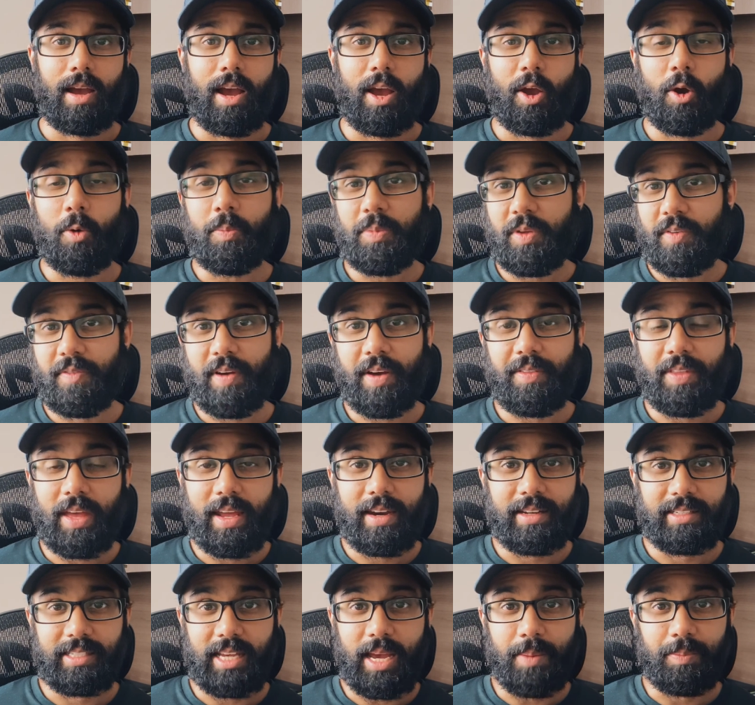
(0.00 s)
I hope you found
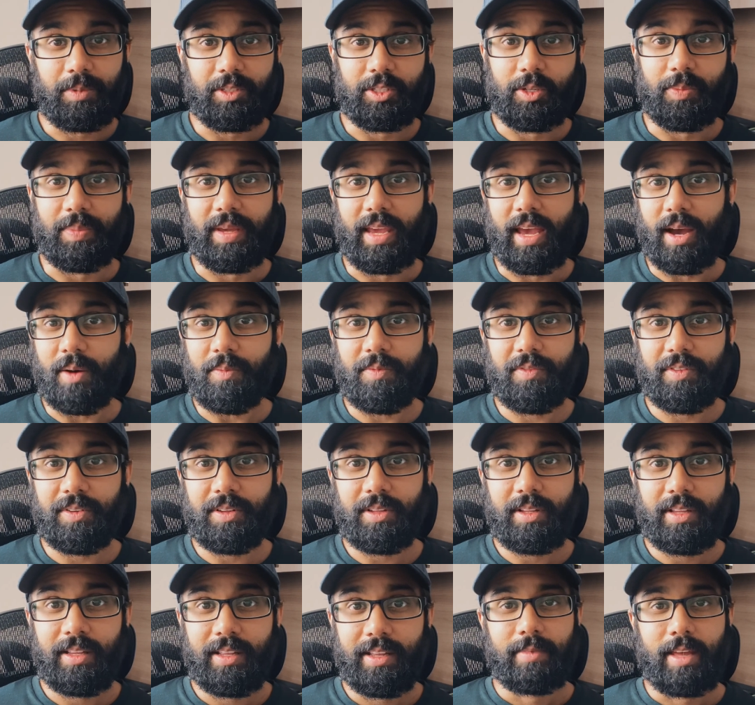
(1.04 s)
that example to be
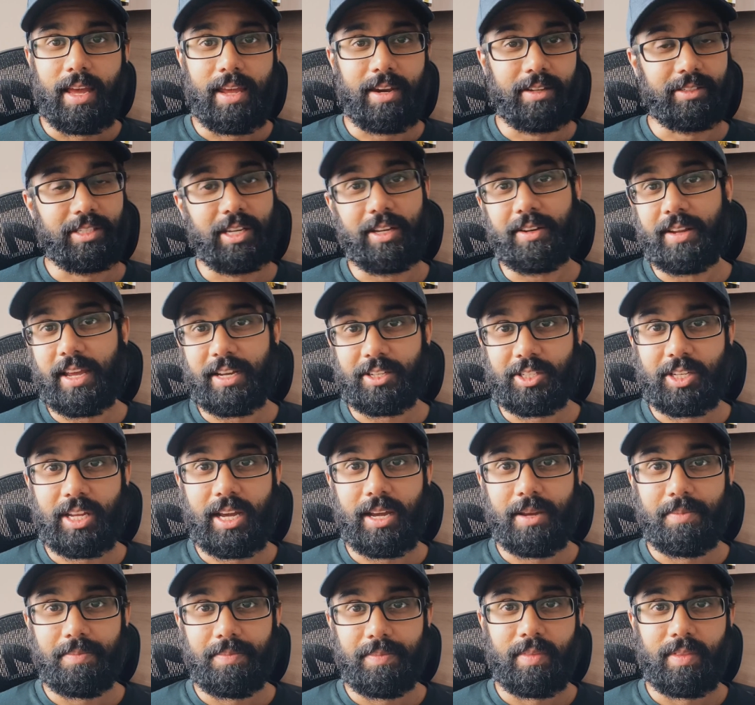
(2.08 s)
helpful, and until next
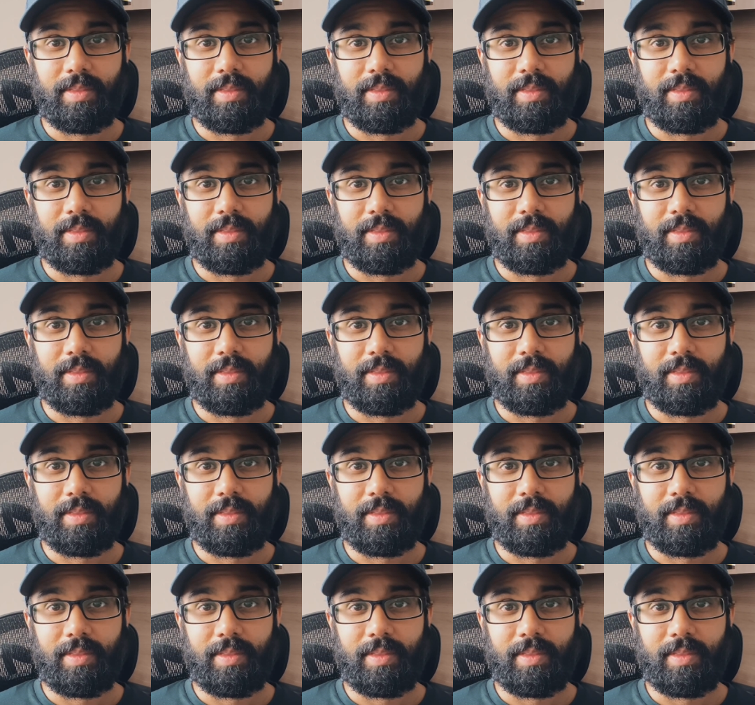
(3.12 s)
time,